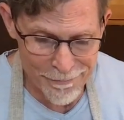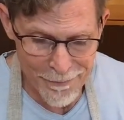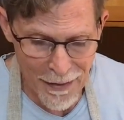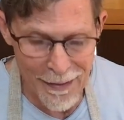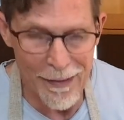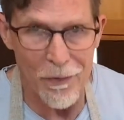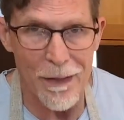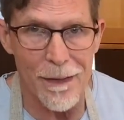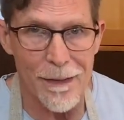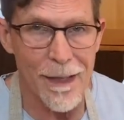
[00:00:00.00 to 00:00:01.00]
I never
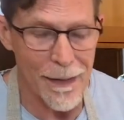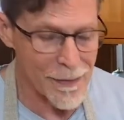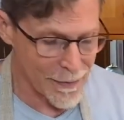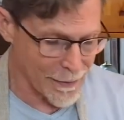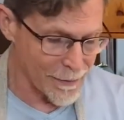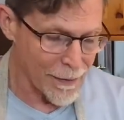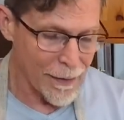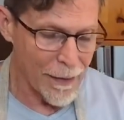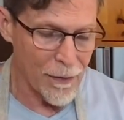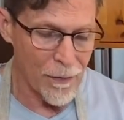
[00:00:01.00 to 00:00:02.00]
did taste it
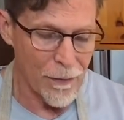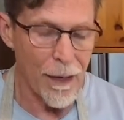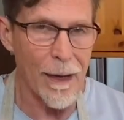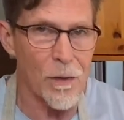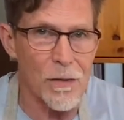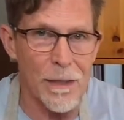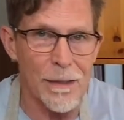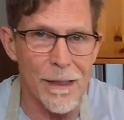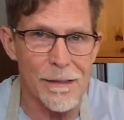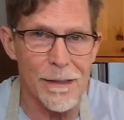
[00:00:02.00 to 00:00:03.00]
either. I usually
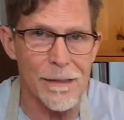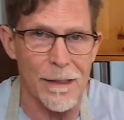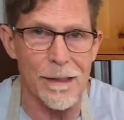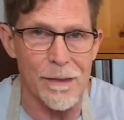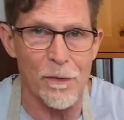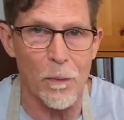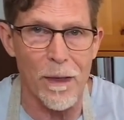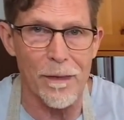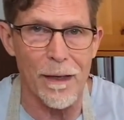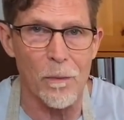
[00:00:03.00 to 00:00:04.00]
taste this in a different way
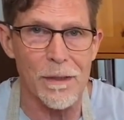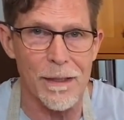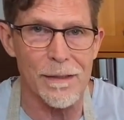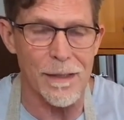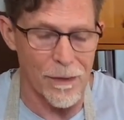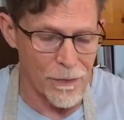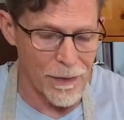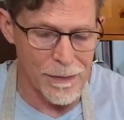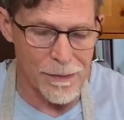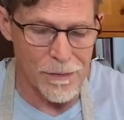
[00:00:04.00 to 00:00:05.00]
that I would taste other
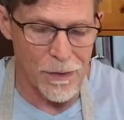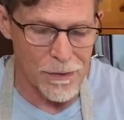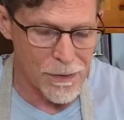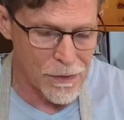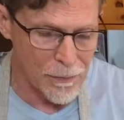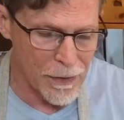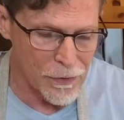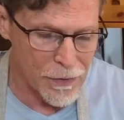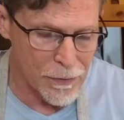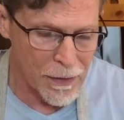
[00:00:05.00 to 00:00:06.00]
kinds of salsa, so I'm going to
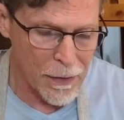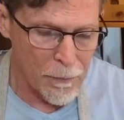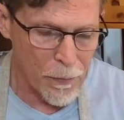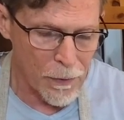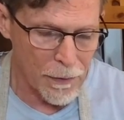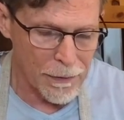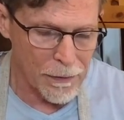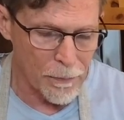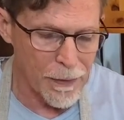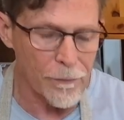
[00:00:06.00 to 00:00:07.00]
just put a little
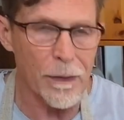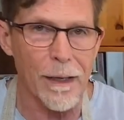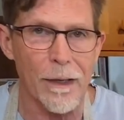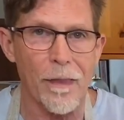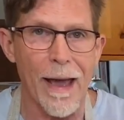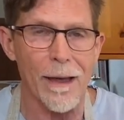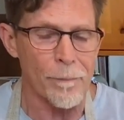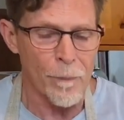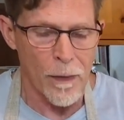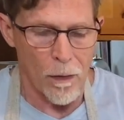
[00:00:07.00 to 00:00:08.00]
bit of it like that
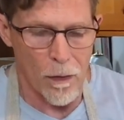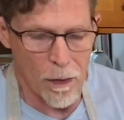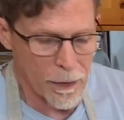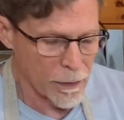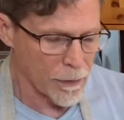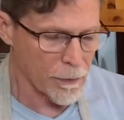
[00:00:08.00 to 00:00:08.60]
on